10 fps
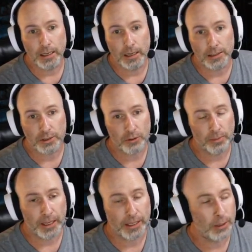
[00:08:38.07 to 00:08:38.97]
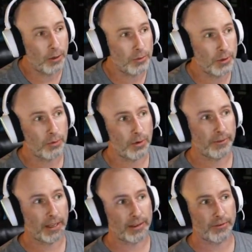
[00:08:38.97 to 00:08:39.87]
Soul Blight, so I've
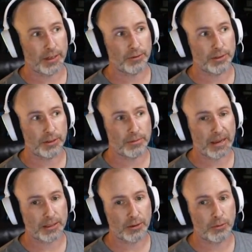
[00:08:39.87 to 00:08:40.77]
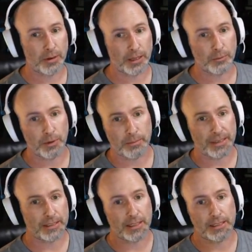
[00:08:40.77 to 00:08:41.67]
got the video series about Soul Blight, and one of the
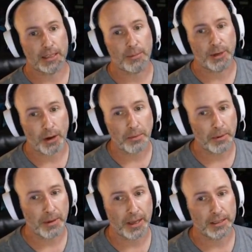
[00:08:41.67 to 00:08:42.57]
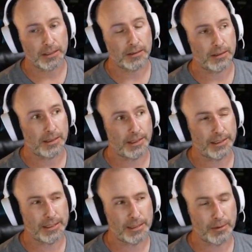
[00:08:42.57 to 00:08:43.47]
biggest things I've been griping about is they
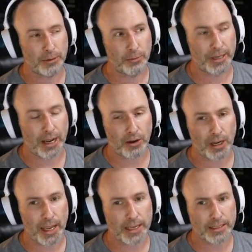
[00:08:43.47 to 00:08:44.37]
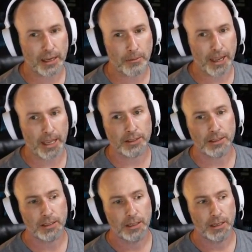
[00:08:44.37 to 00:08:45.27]
seemed a little bit outclassed, outmatched.